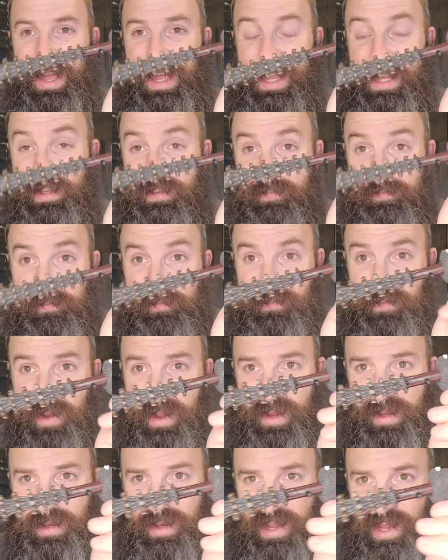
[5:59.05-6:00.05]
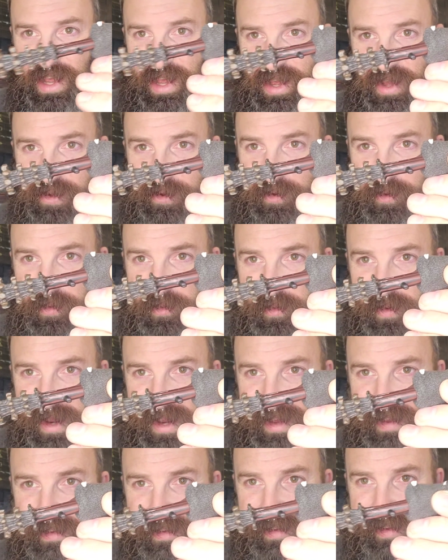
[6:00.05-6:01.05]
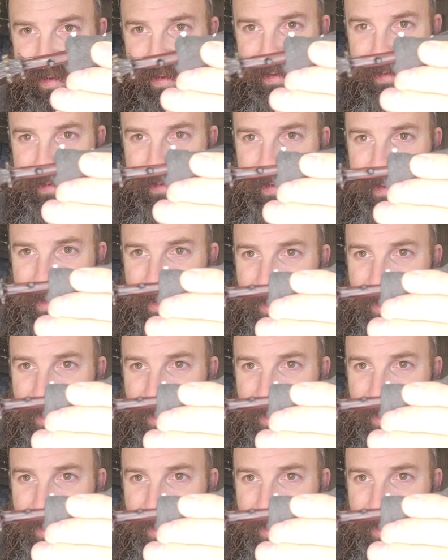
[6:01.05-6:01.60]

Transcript: is Fred Weasley's